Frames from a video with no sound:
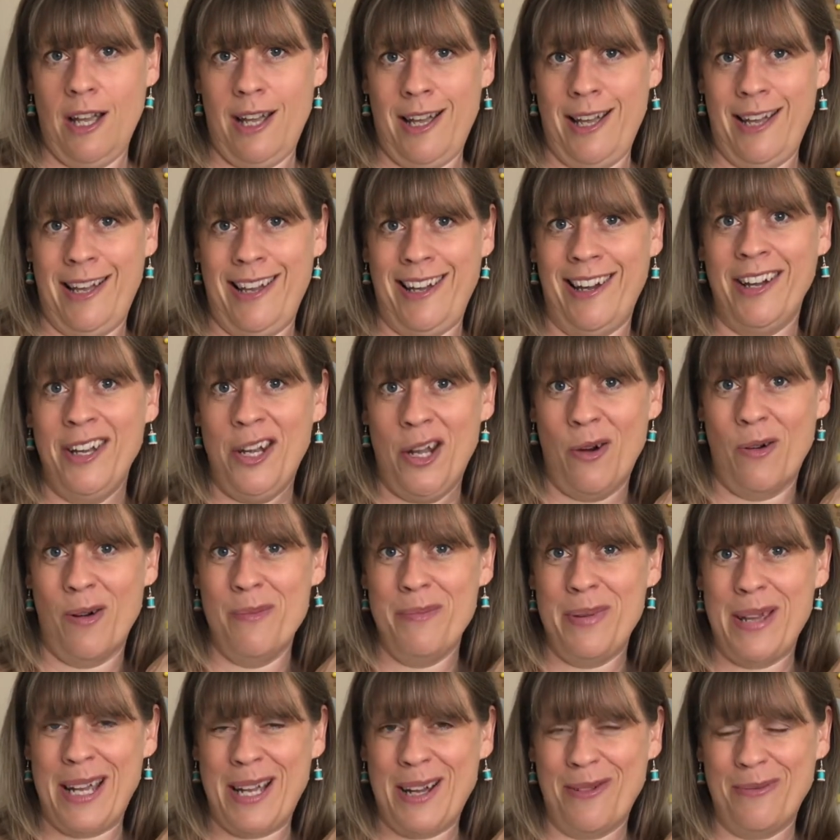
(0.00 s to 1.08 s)
I know I'm
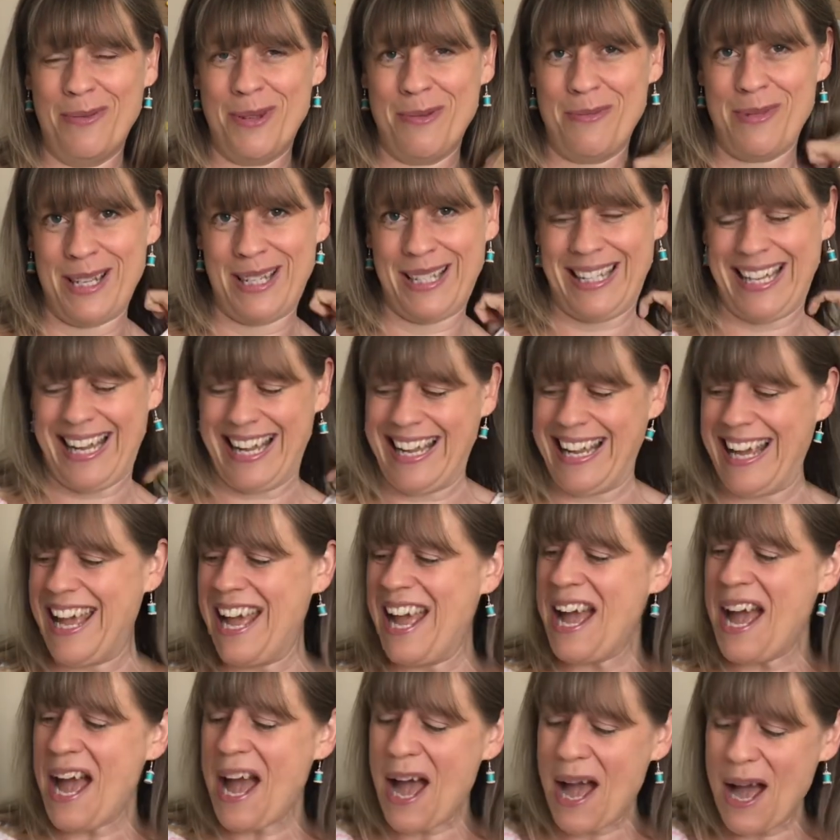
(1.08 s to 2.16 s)
being optimistic,
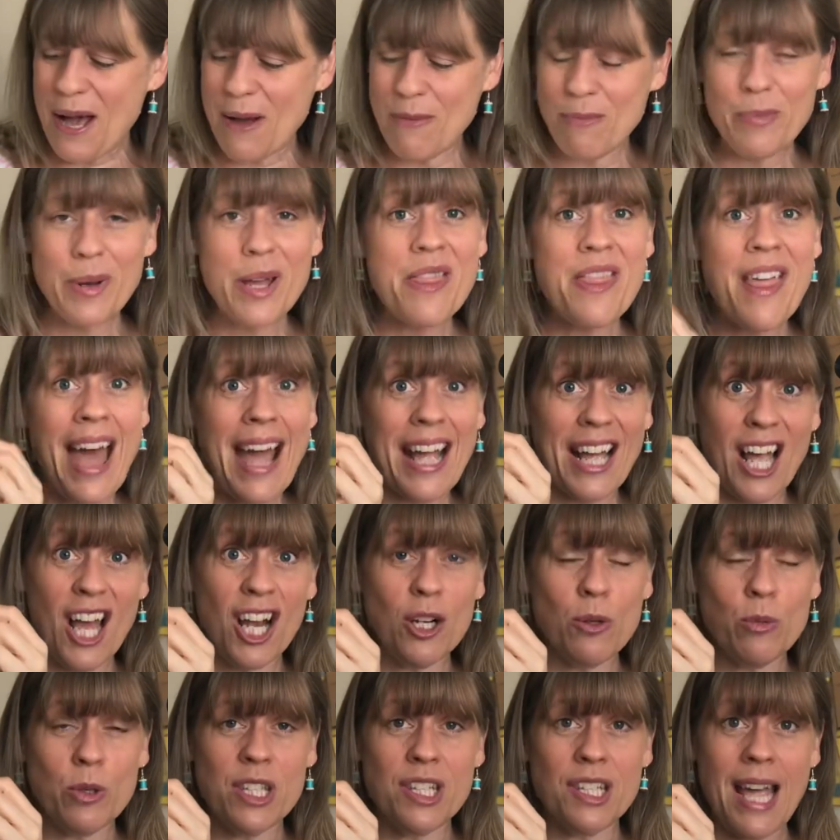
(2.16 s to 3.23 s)
um, but that
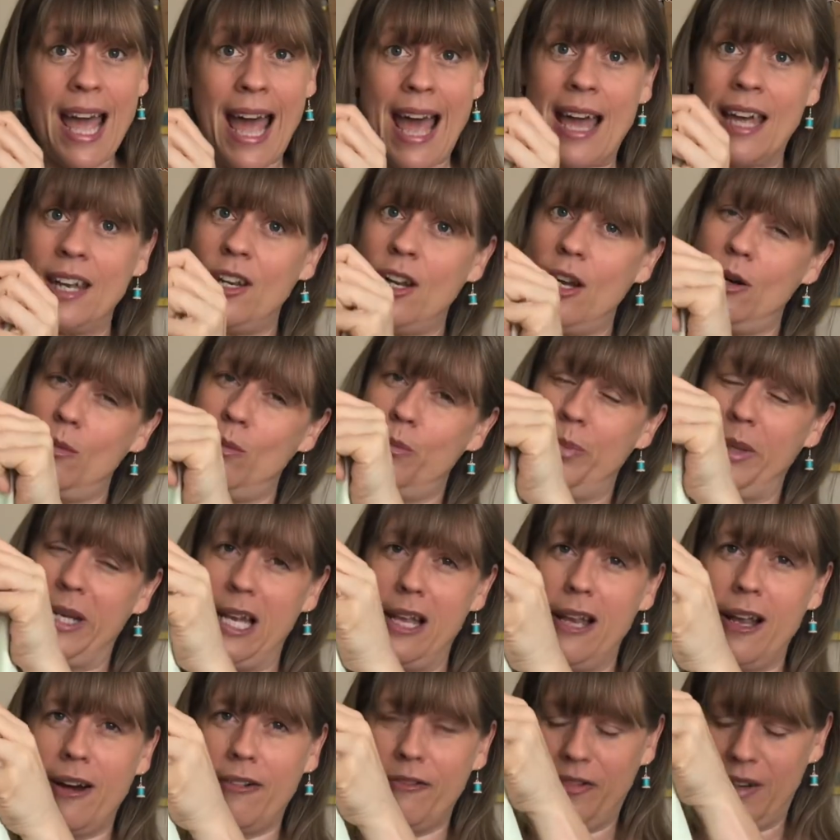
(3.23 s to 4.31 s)
colour with tan would be
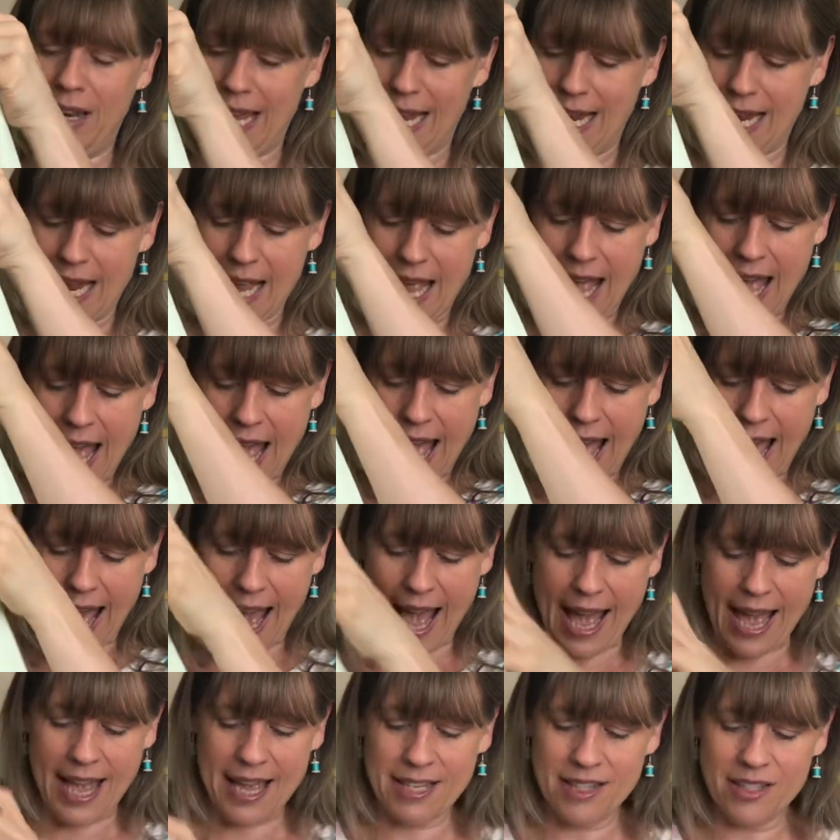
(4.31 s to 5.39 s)
lovely.
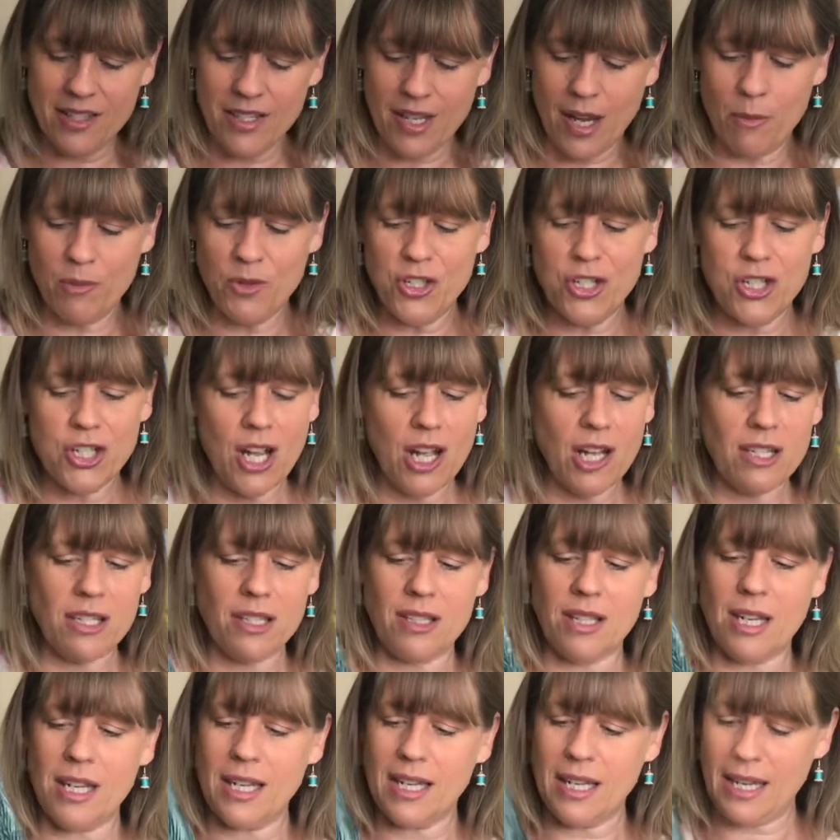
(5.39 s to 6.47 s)
And I'm
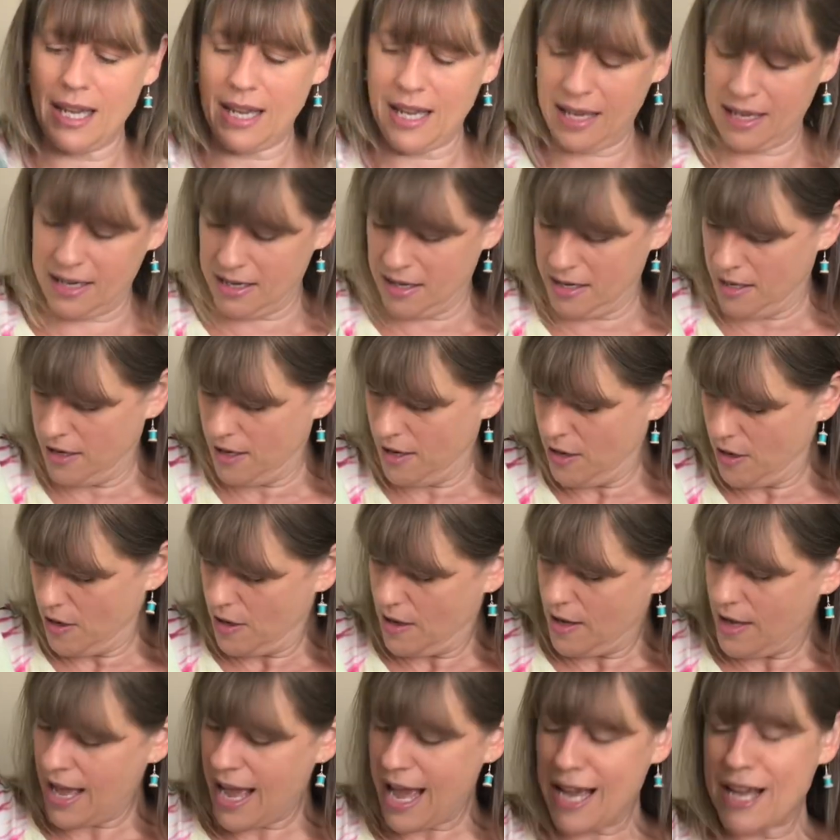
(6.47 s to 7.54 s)
just thinking
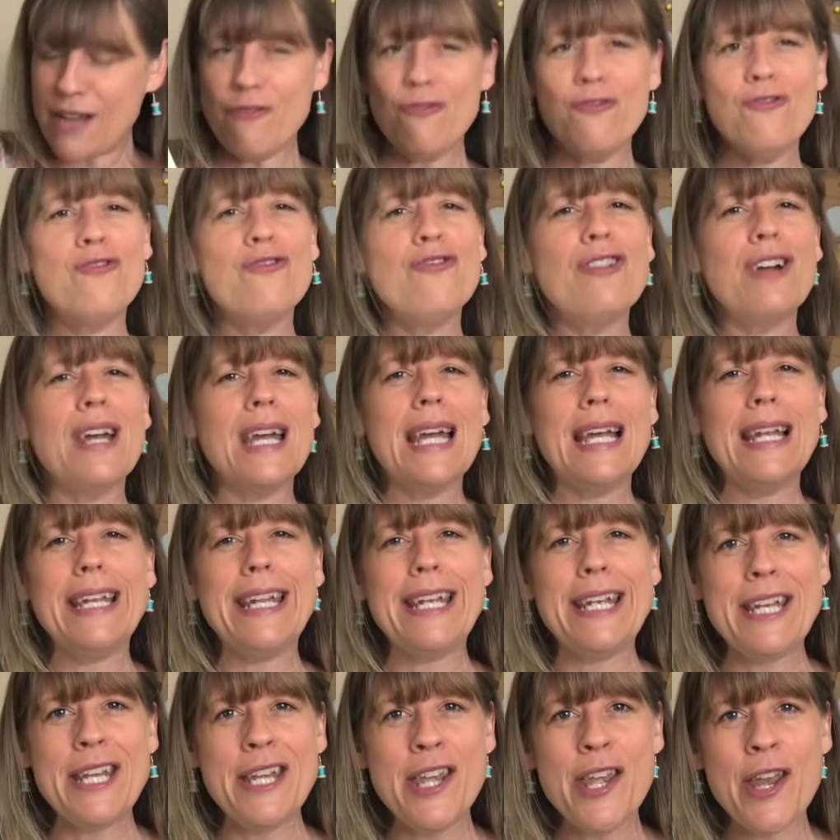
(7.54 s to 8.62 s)
a
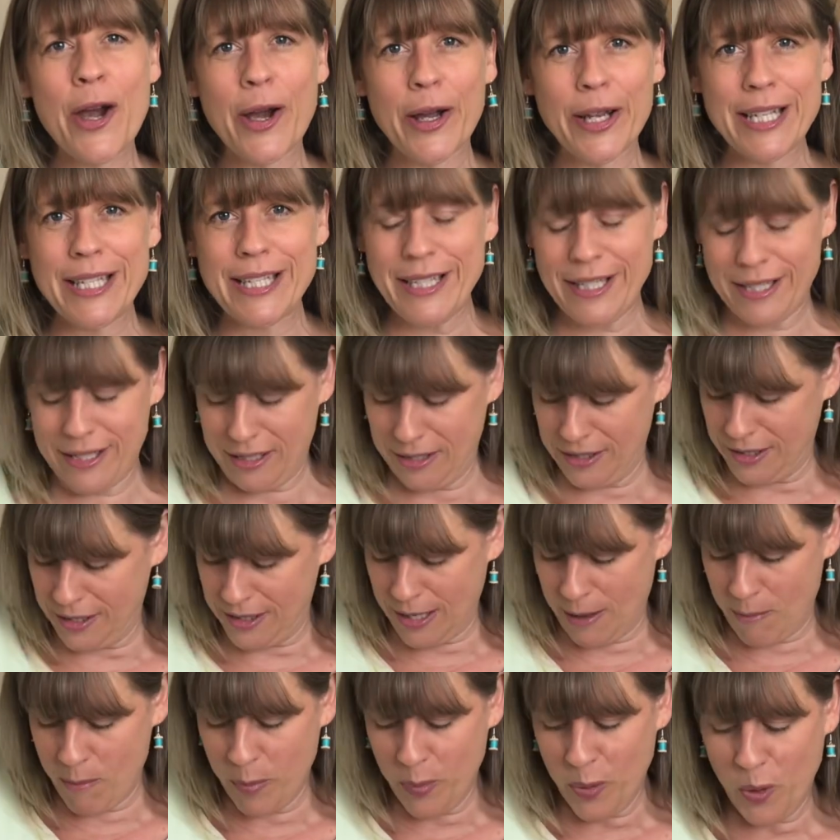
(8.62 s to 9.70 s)
really nice,
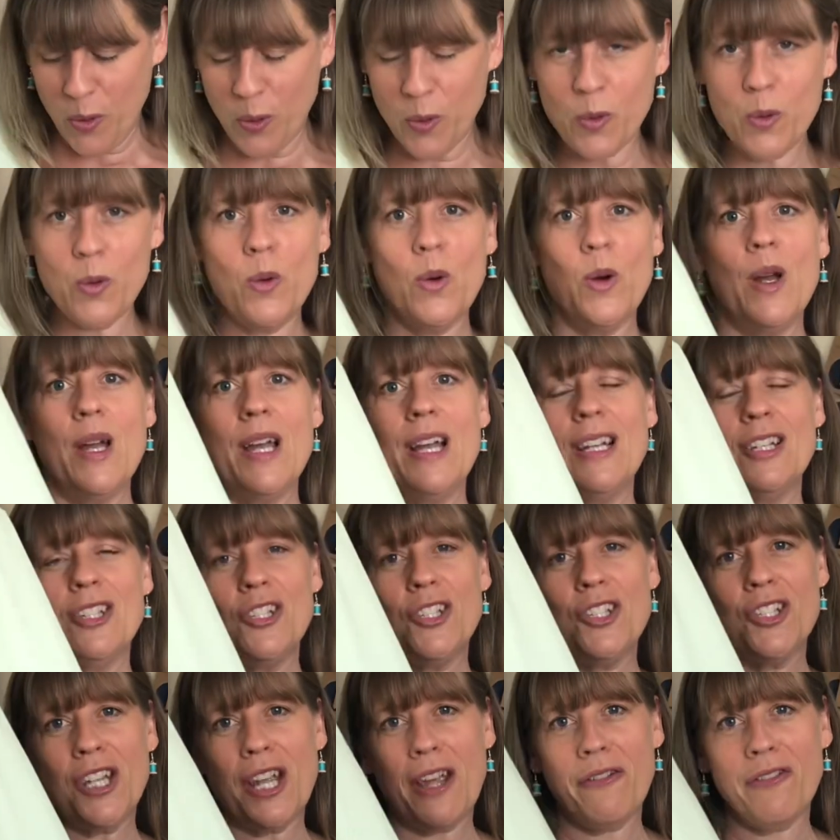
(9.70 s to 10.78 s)
simple
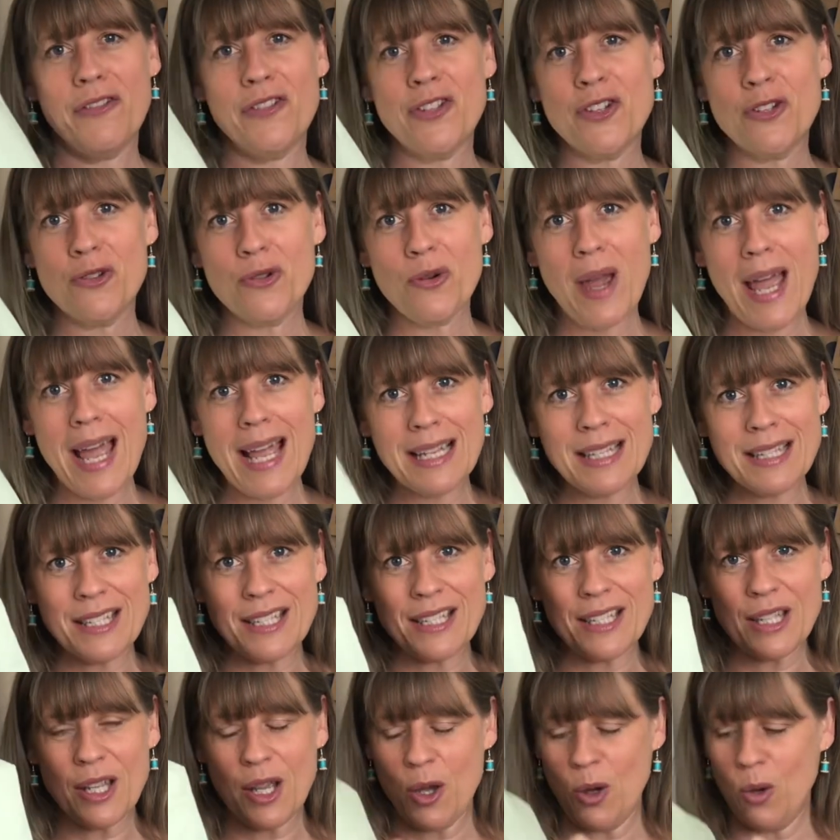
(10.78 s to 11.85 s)
shift
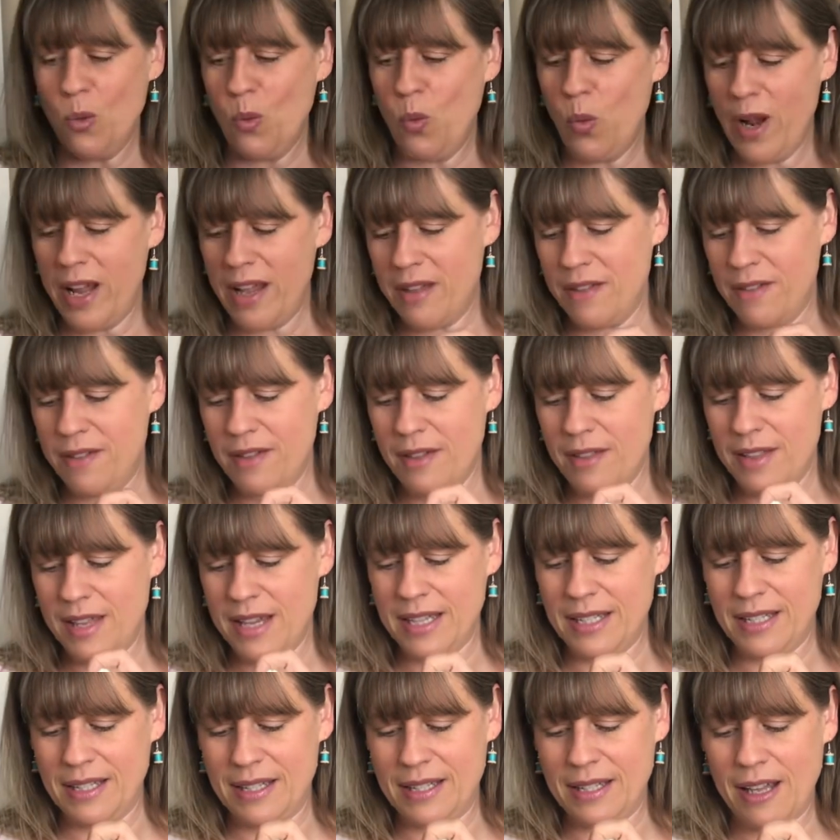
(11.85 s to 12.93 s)
dress with
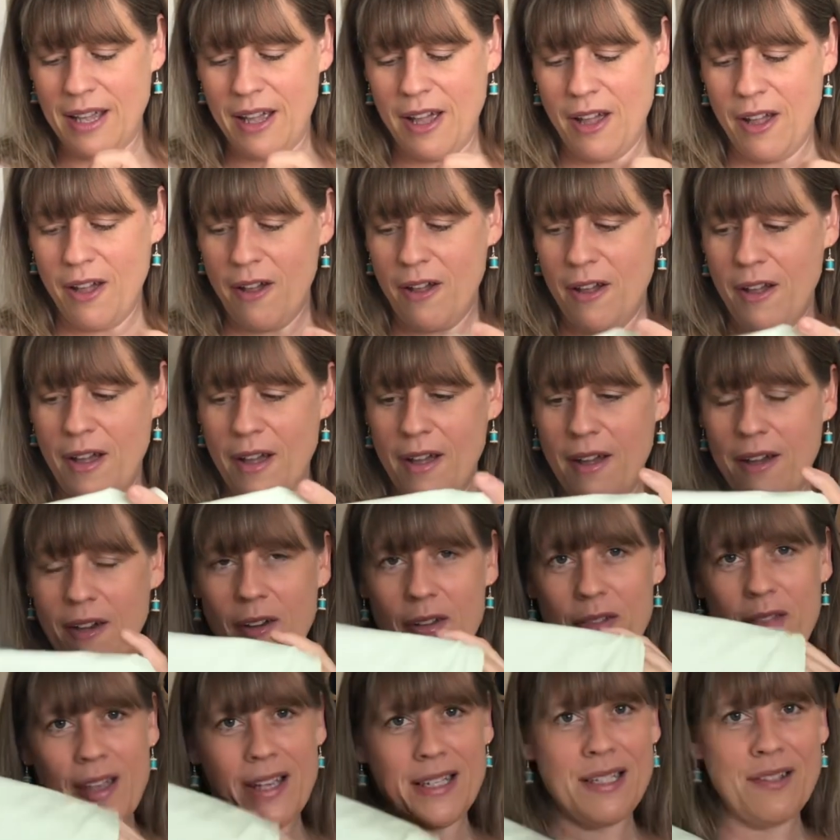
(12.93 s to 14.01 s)
this
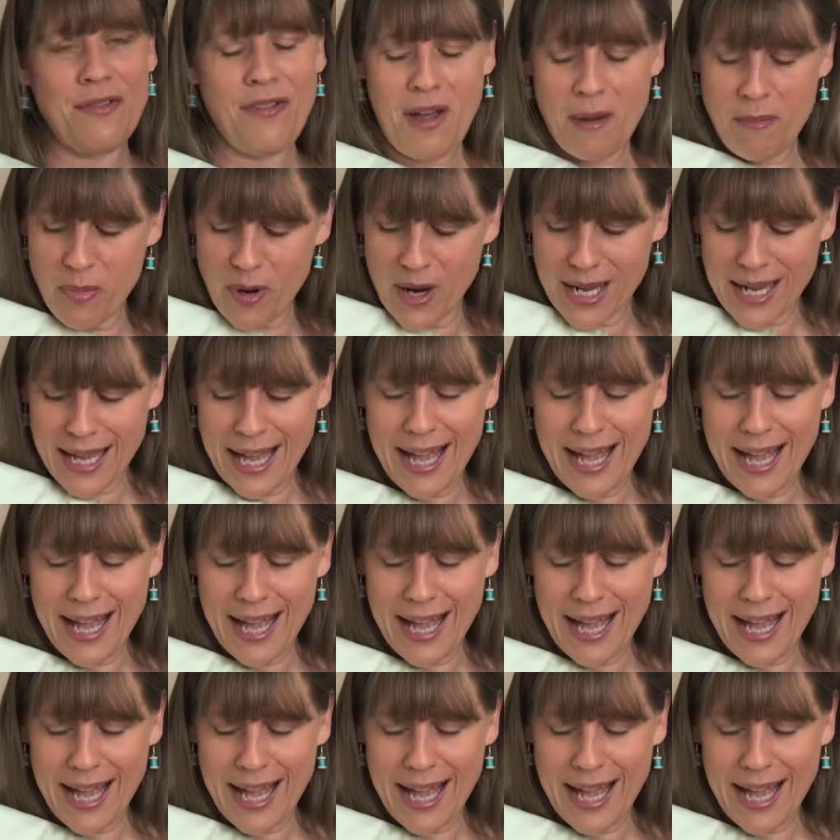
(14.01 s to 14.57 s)
this fabric